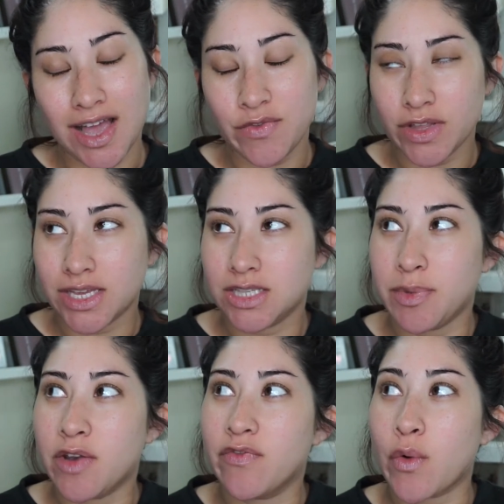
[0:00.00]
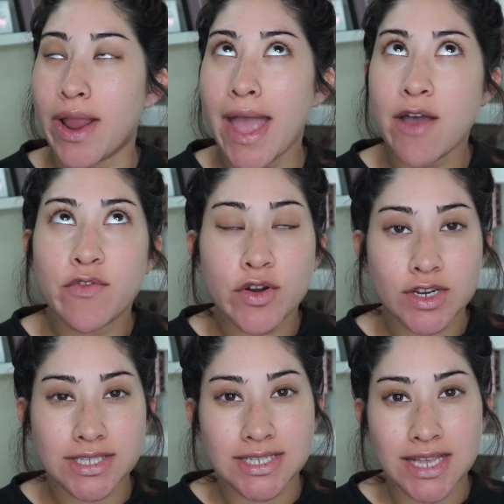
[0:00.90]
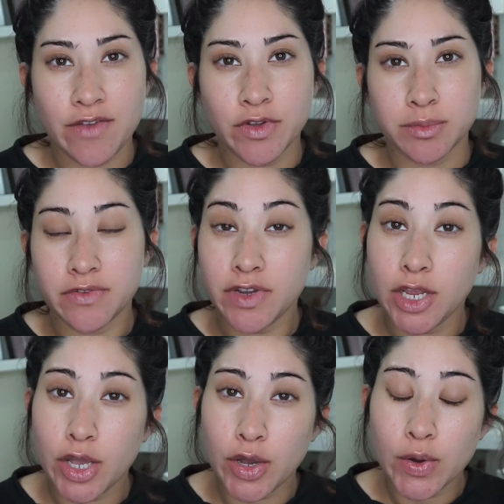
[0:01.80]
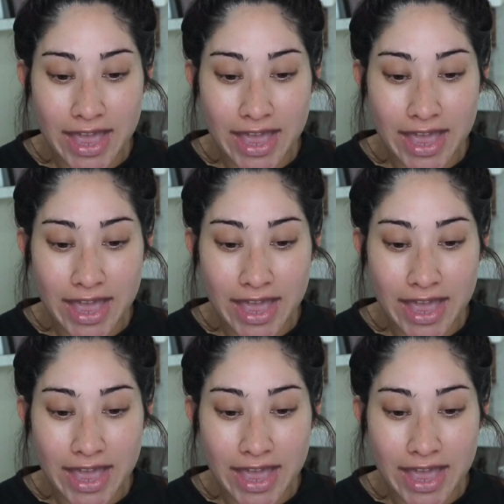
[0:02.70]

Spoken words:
I feel like it's been forever since I filmed a video,